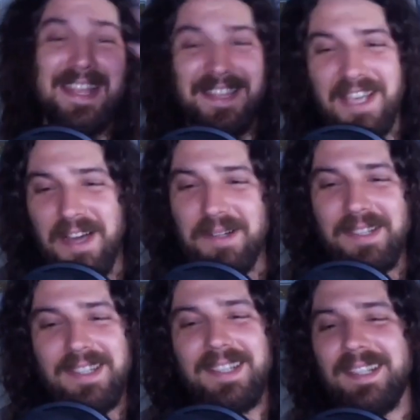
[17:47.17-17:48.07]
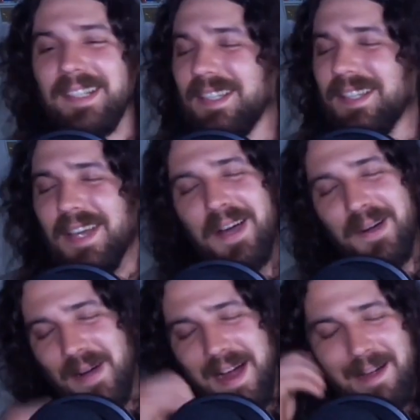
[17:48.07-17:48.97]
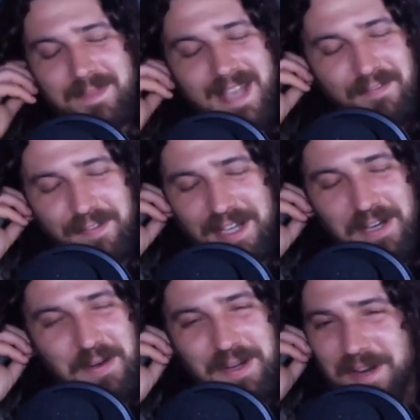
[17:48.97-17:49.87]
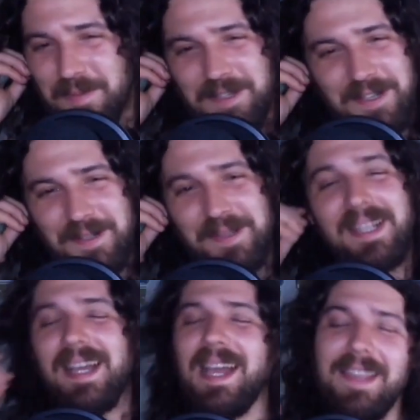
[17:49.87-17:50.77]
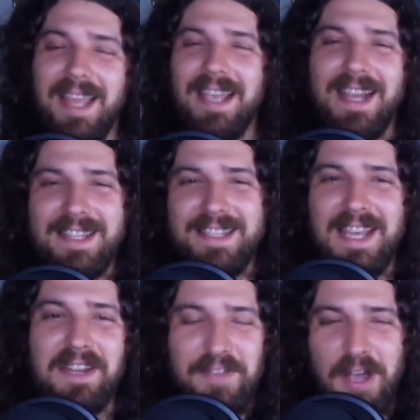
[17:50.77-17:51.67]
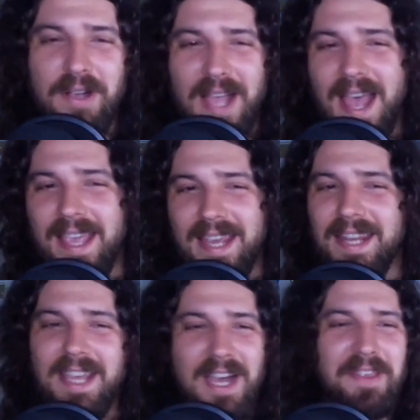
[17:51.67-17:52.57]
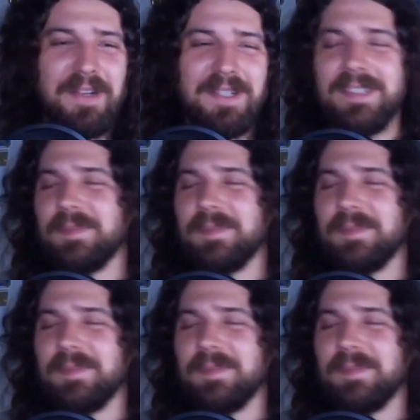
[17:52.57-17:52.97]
Yo, I'm definitely doing number two. And like I said, if y'all got any other